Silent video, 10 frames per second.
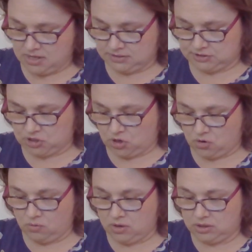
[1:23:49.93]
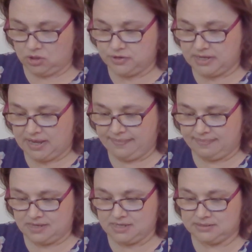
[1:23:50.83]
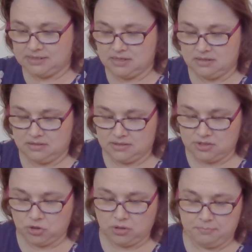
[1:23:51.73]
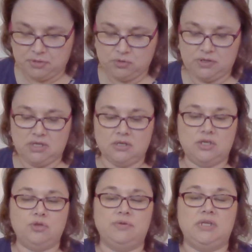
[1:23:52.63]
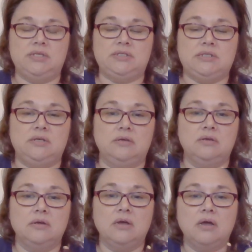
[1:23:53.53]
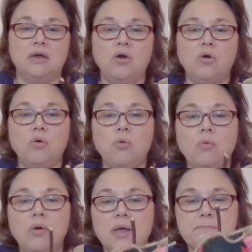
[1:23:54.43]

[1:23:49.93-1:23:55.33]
So look at these little beauty cuties. Oh